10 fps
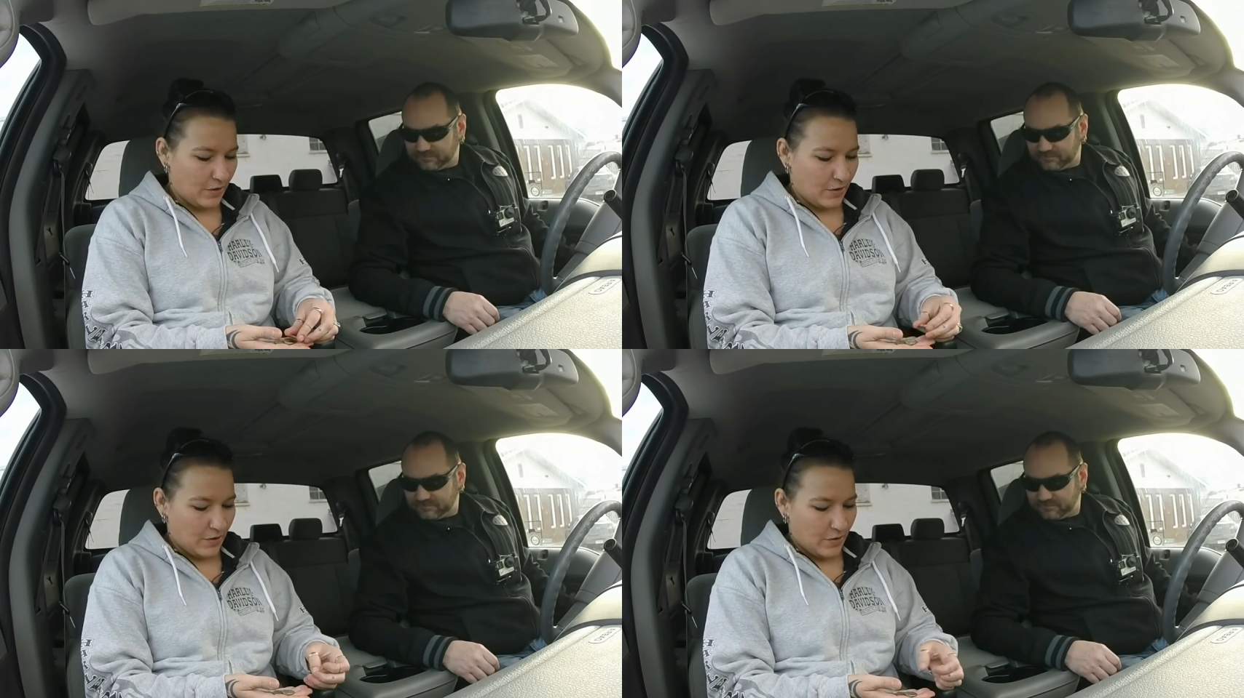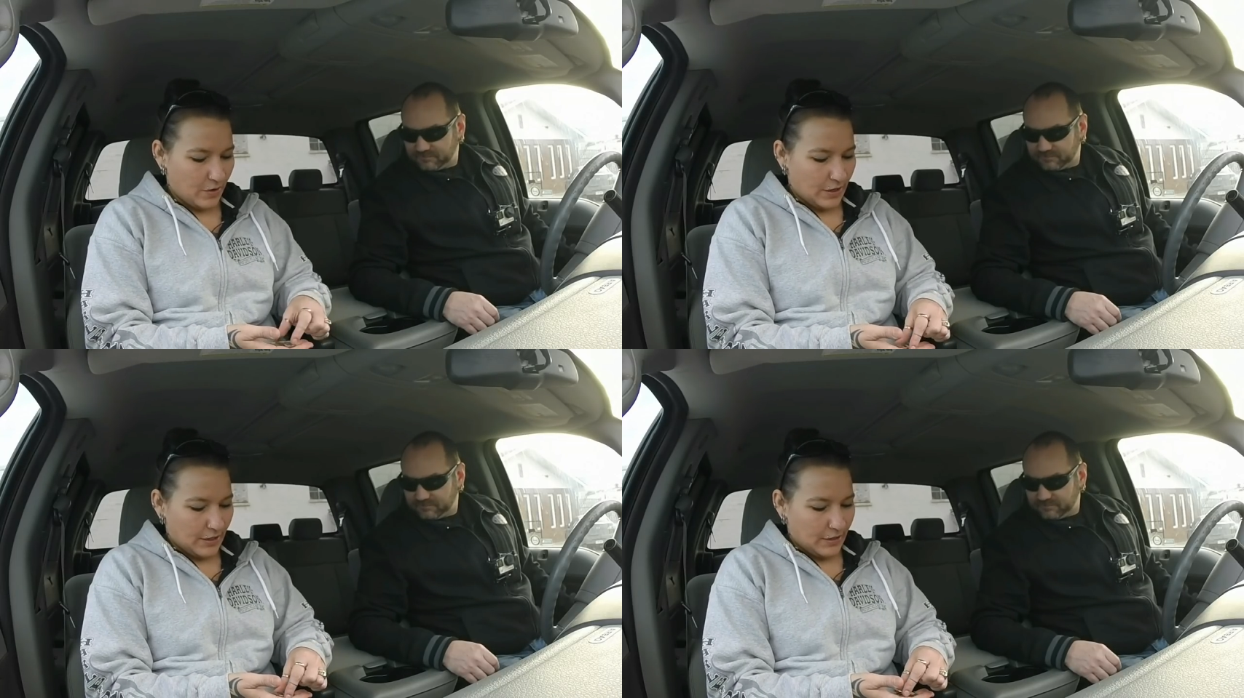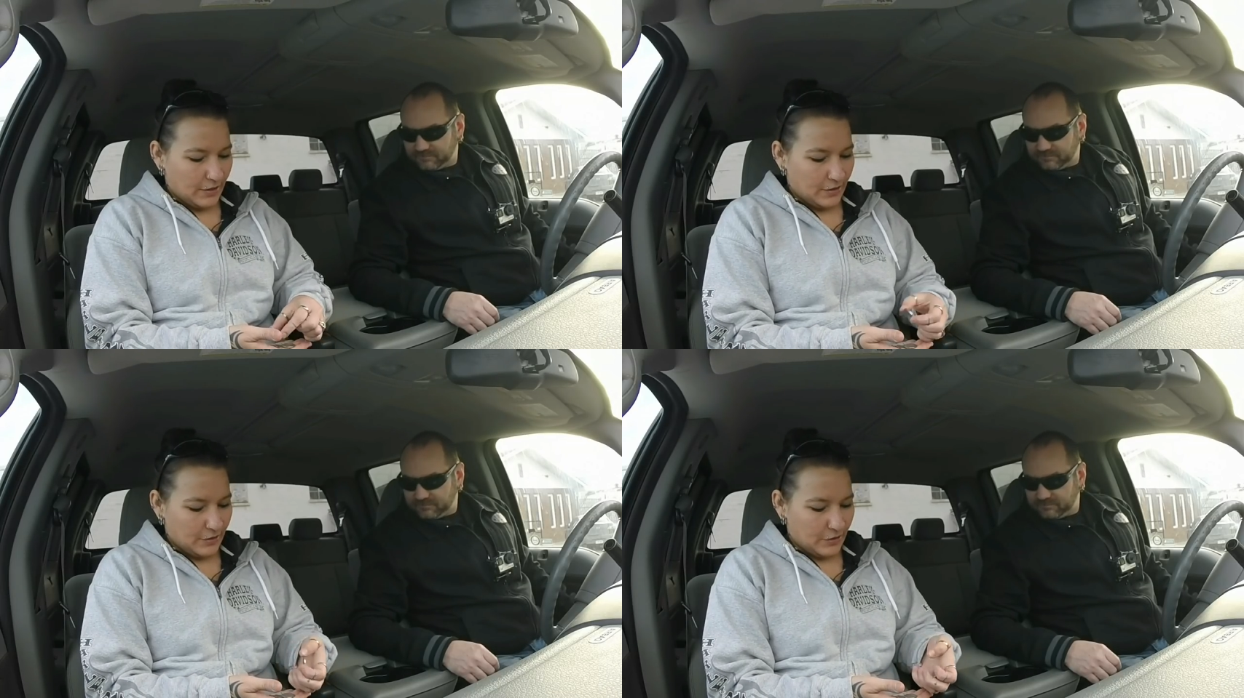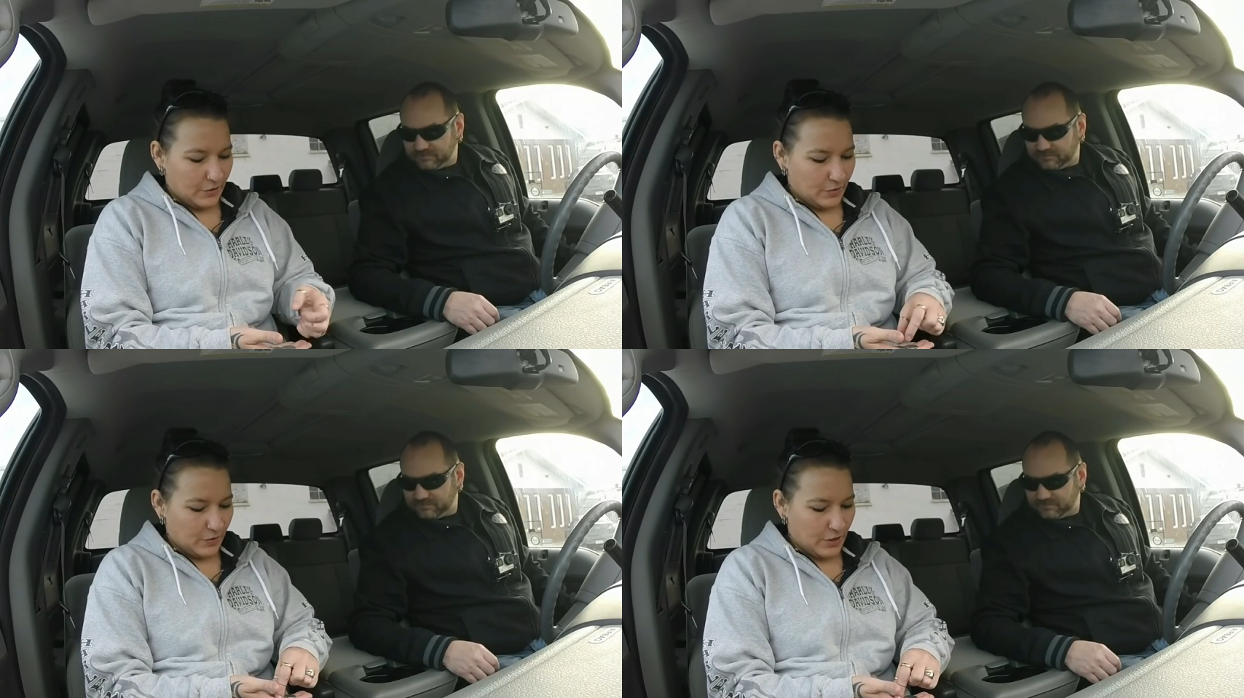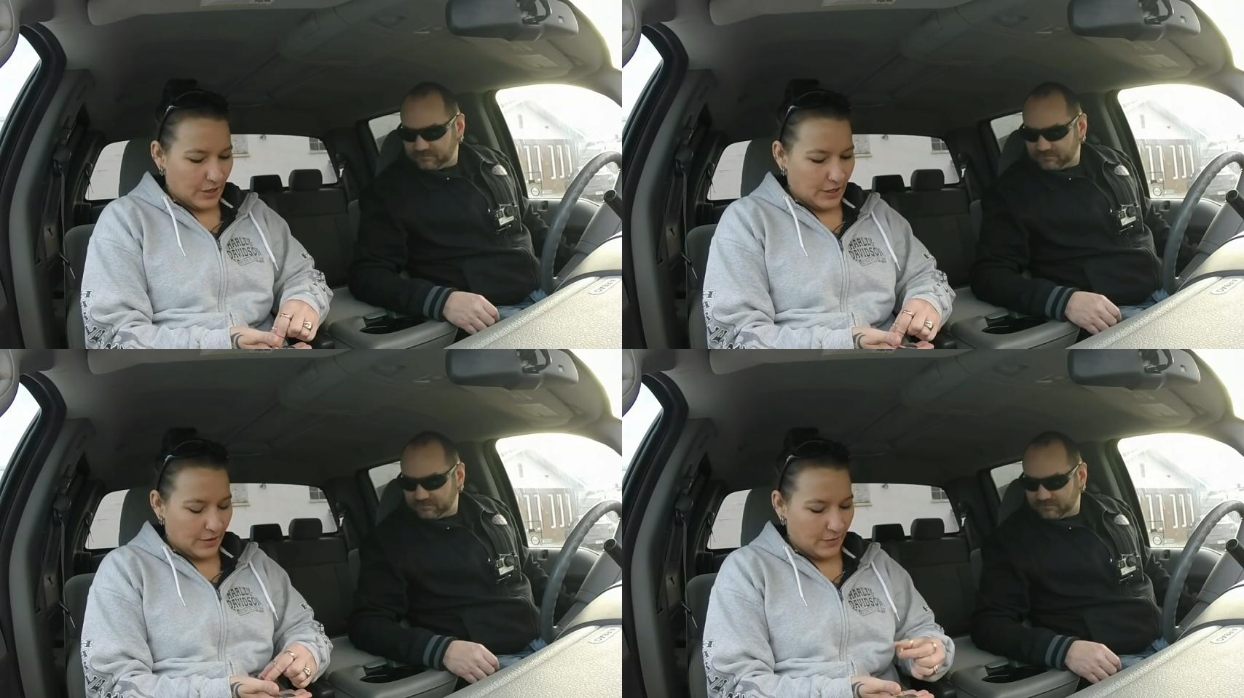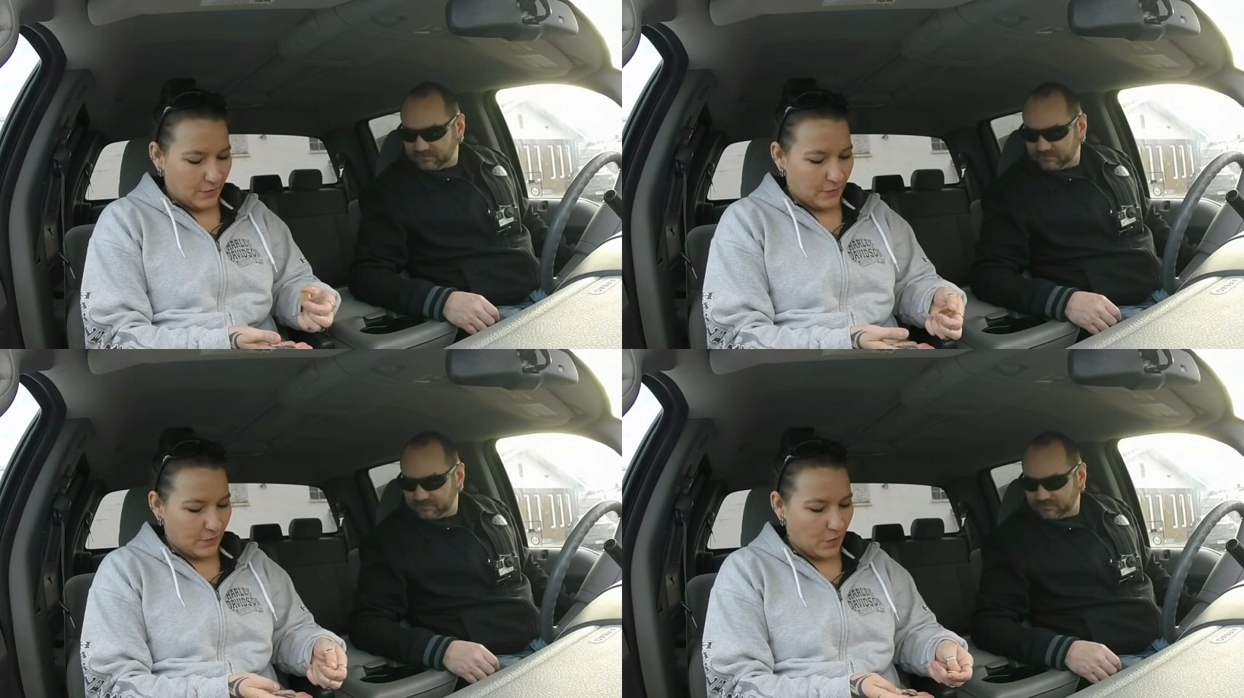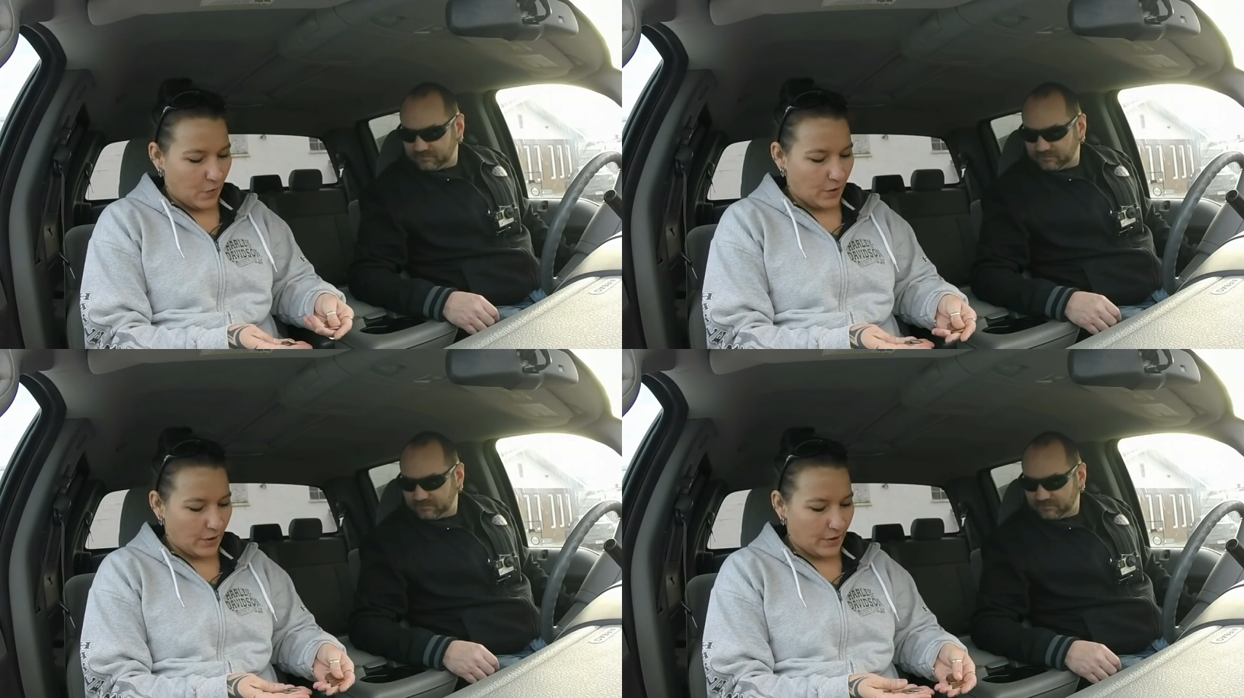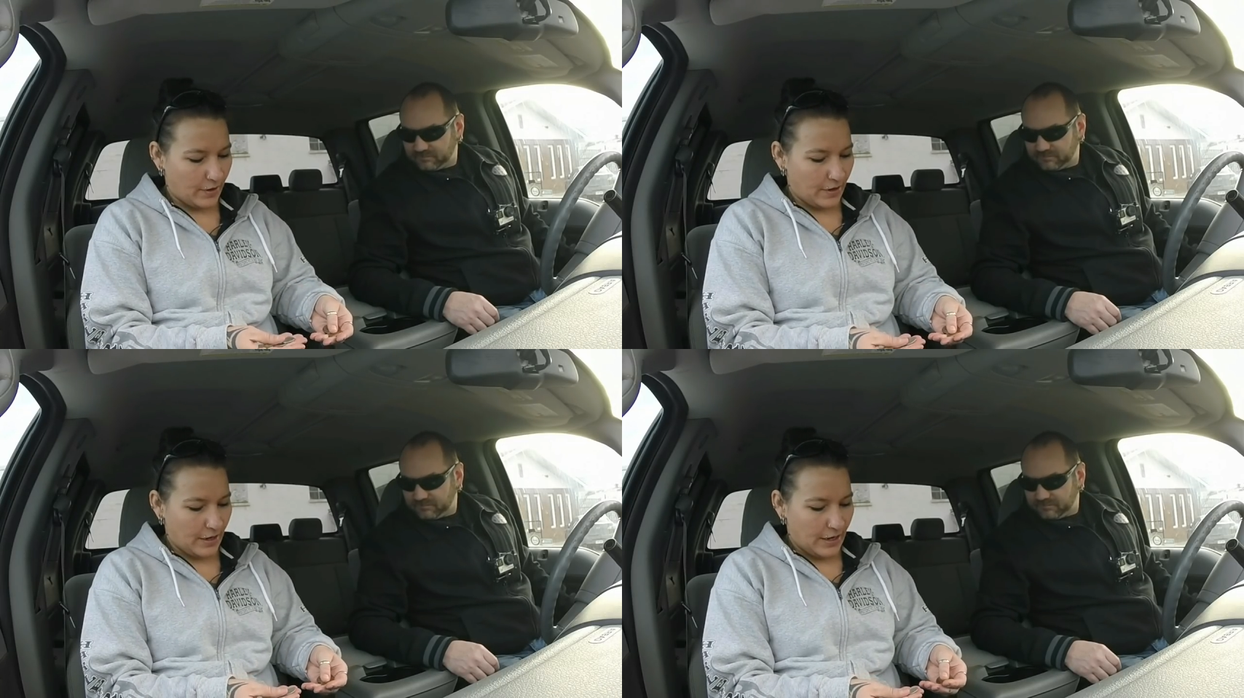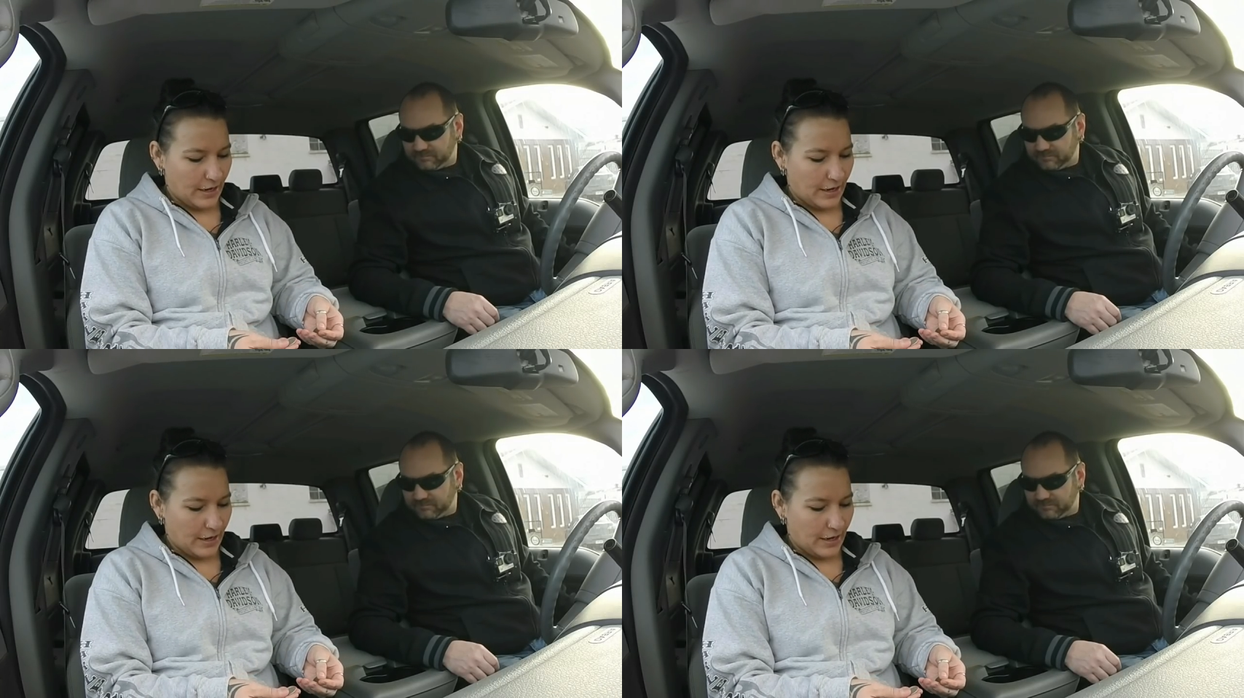(no one is talking)